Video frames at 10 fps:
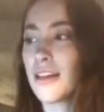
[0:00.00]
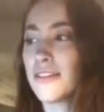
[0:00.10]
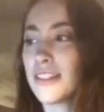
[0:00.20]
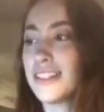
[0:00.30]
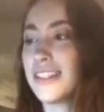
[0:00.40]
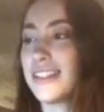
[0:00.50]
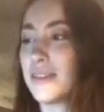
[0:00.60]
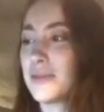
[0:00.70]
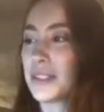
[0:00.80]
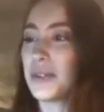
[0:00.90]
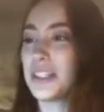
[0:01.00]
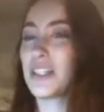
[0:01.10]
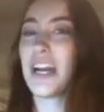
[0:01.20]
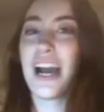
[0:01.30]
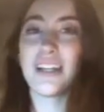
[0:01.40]
If the system's going
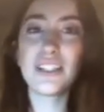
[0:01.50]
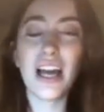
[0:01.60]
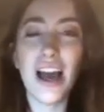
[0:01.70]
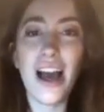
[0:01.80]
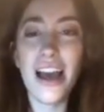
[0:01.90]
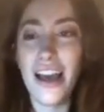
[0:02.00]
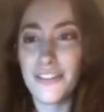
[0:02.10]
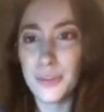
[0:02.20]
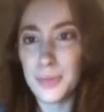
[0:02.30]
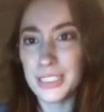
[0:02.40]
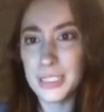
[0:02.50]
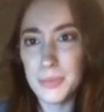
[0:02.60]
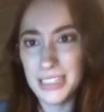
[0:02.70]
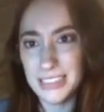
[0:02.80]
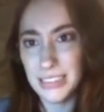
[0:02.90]
to crash, I have to press
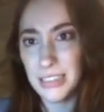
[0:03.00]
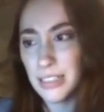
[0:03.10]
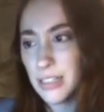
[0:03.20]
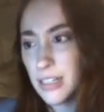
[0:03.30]
the button.